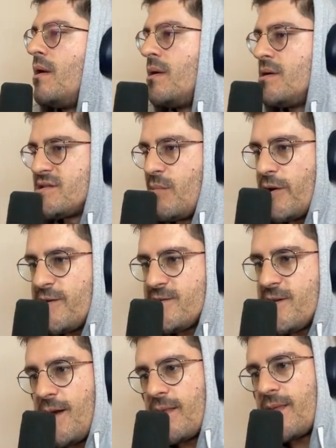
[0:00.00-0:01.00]
Someone is
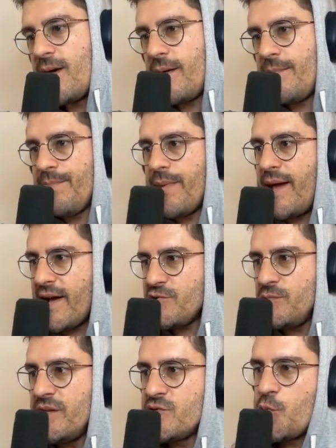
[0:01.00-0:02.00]
saying that
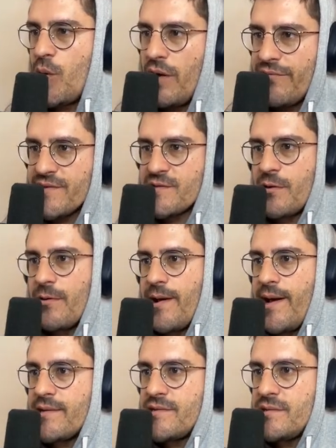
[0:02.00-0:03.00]
actually the 12 is
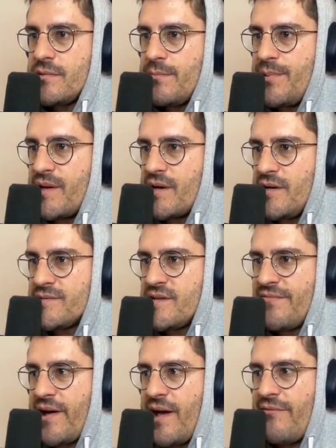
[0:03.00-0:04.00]
correct because
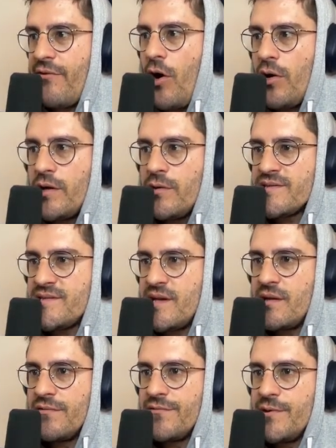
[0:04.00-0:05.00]
if I have only a
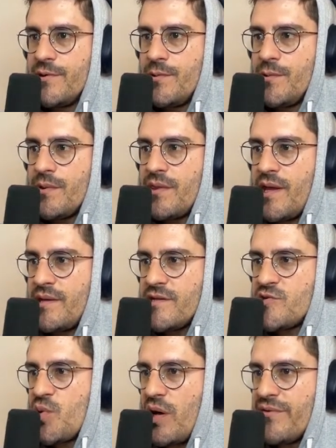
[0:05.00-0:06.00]
single view, then the
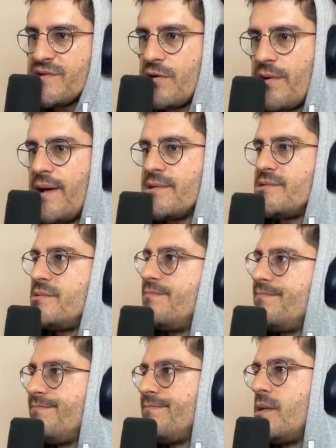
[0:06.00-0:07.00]
12 is correct.
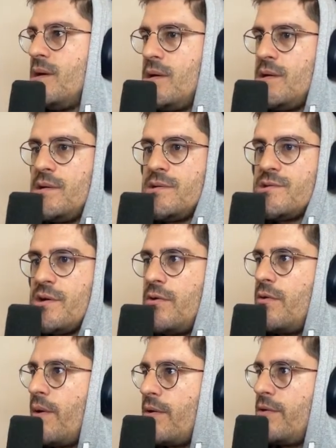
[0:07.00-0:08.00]
So
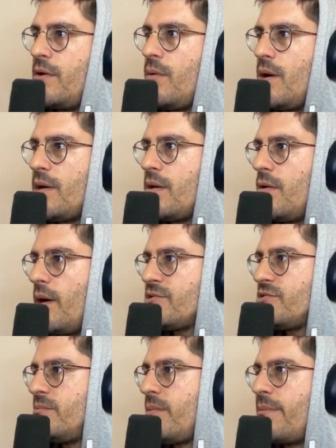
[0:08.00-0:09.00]
you know what? You
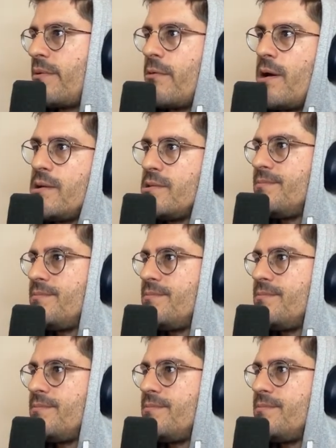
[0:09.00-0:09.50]
actually may be right.